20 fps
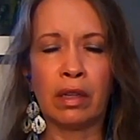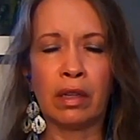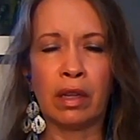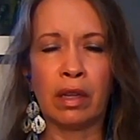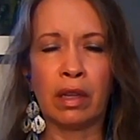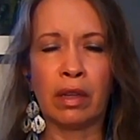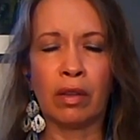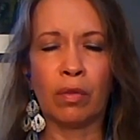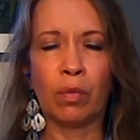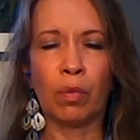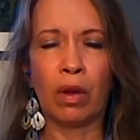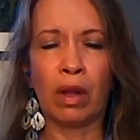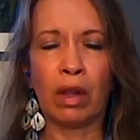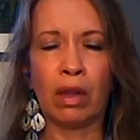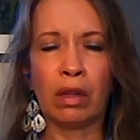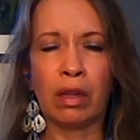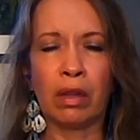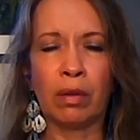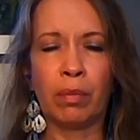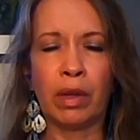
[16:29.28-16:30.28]
that's
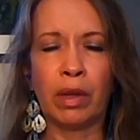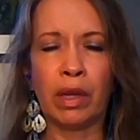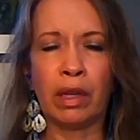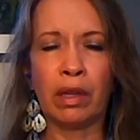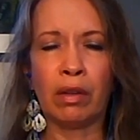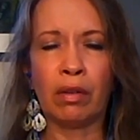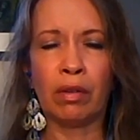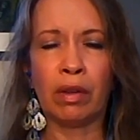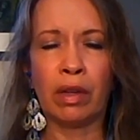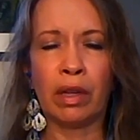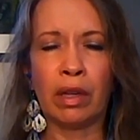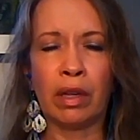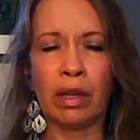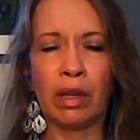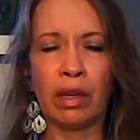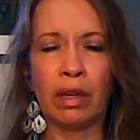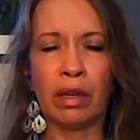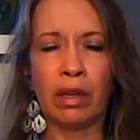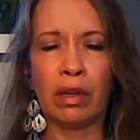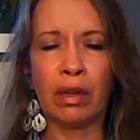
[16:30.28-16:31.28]
welcoming you
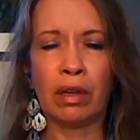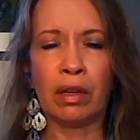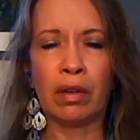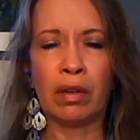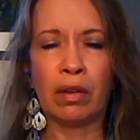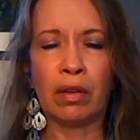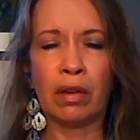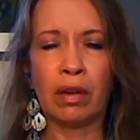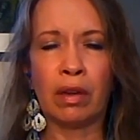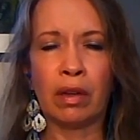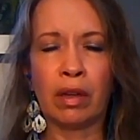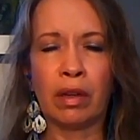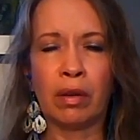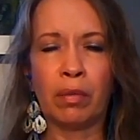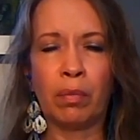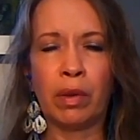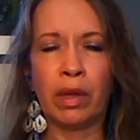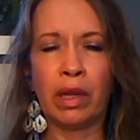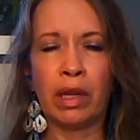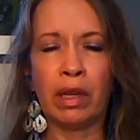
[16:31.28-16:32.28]
in. It
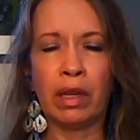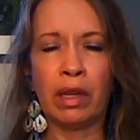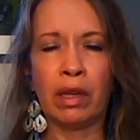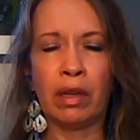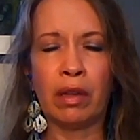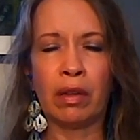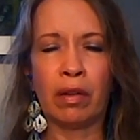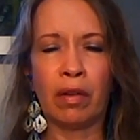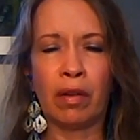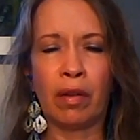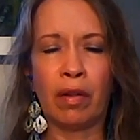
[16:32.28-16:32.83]
can be